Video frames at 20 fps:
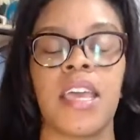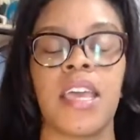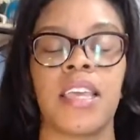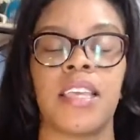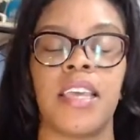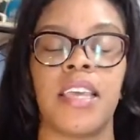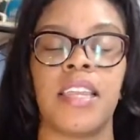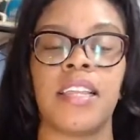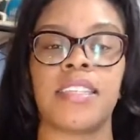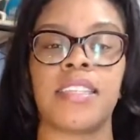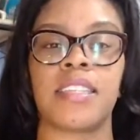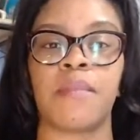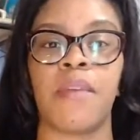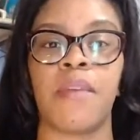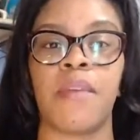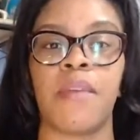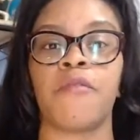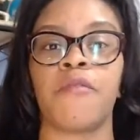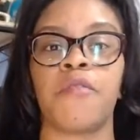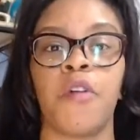getting some
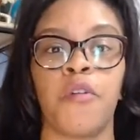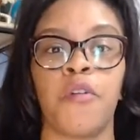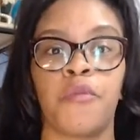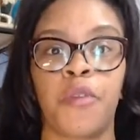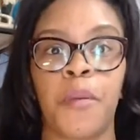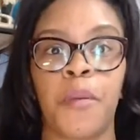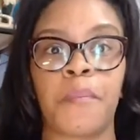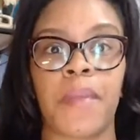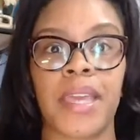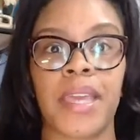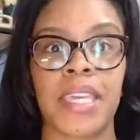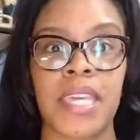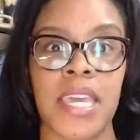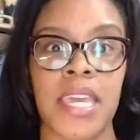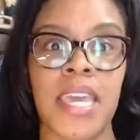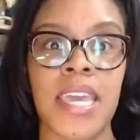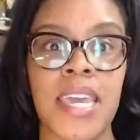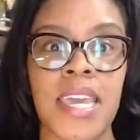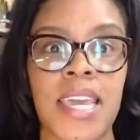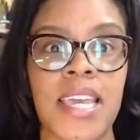info from my
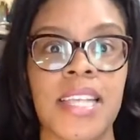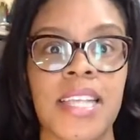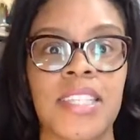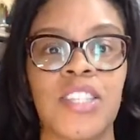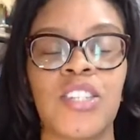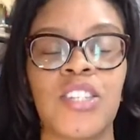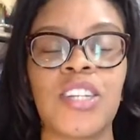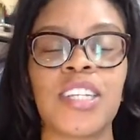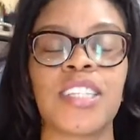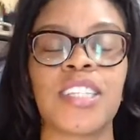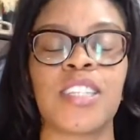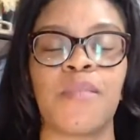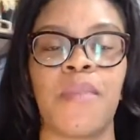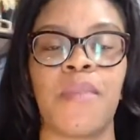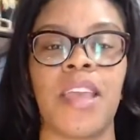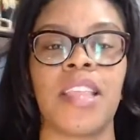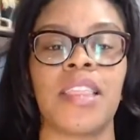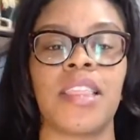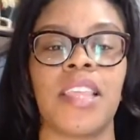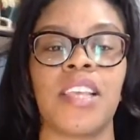kids, just to
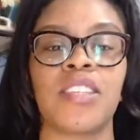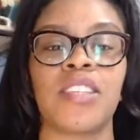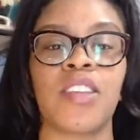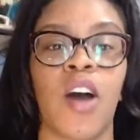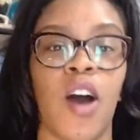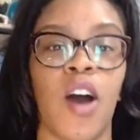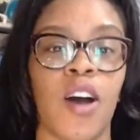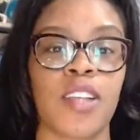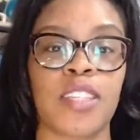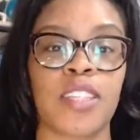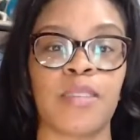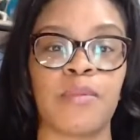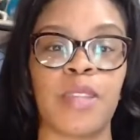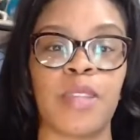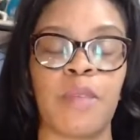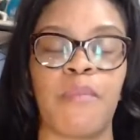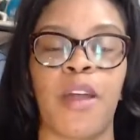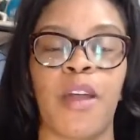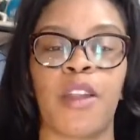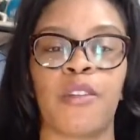make things awesomely
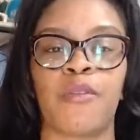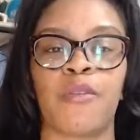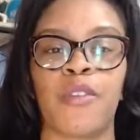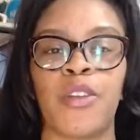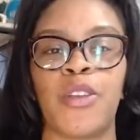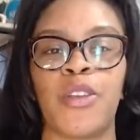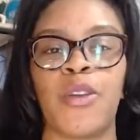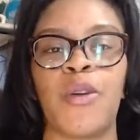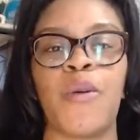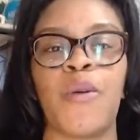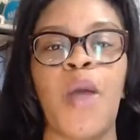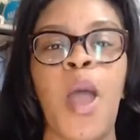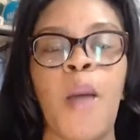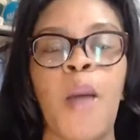better for you.